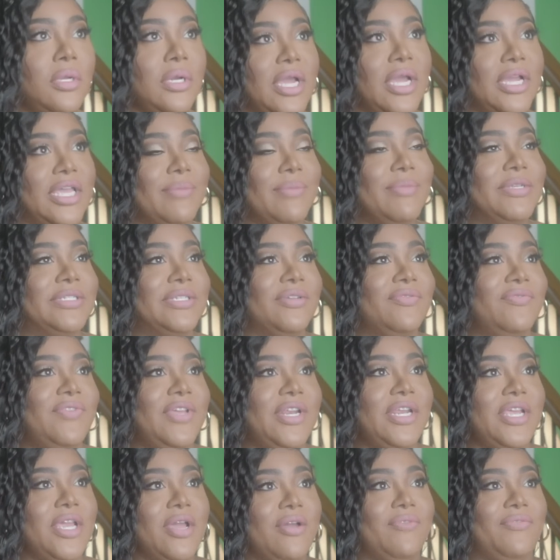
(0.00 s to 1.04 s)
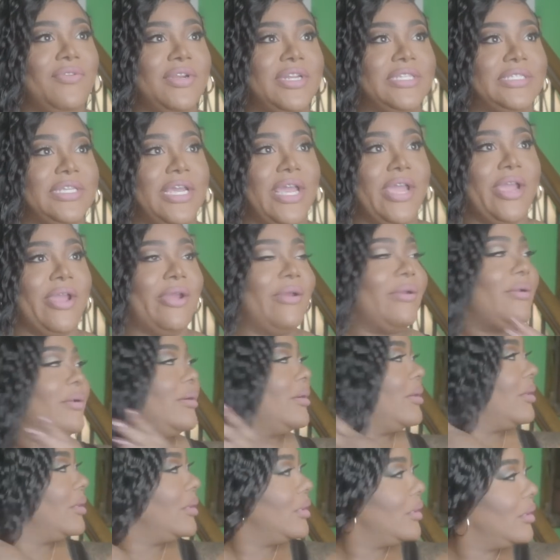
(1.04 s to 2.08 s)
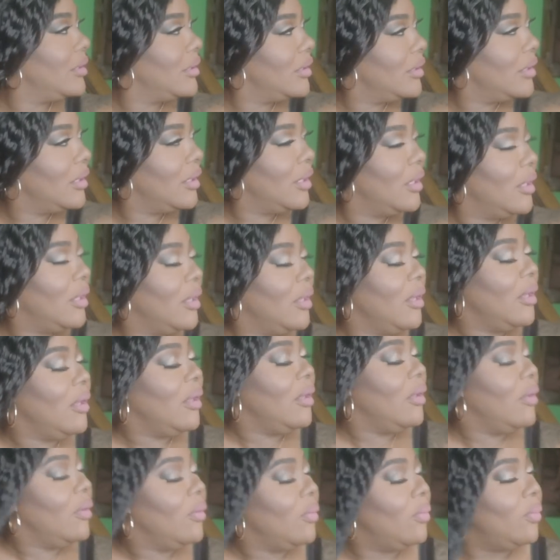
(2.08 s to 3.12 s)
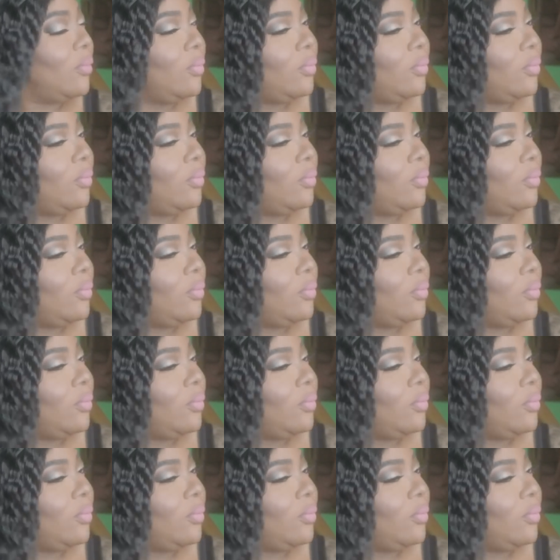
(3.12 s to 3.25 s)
I look good. Yes, gotta get video